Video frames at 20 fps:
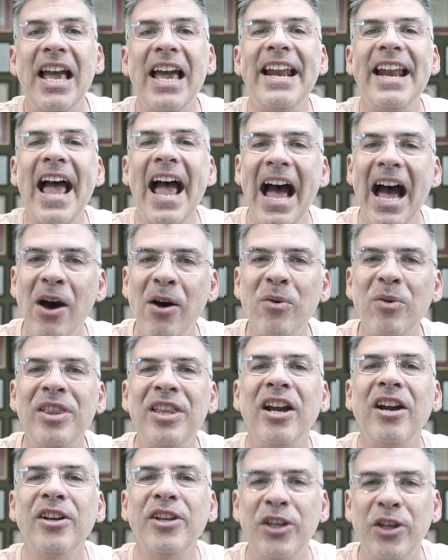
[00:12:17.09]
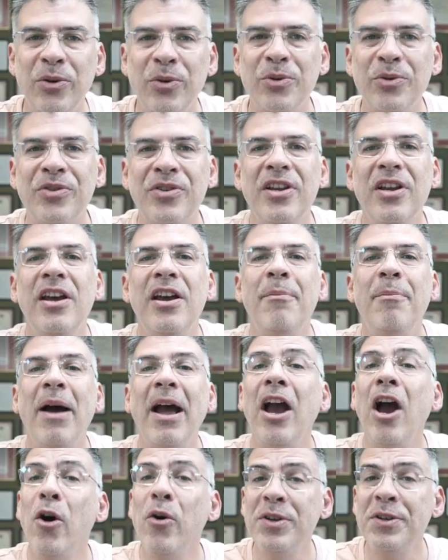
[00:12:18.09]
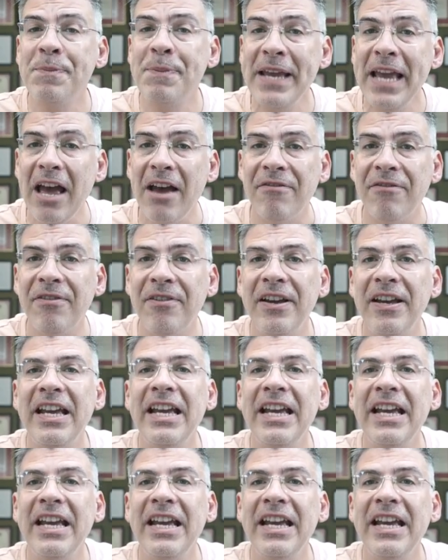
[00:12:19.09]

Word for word: and how they are used by O S P F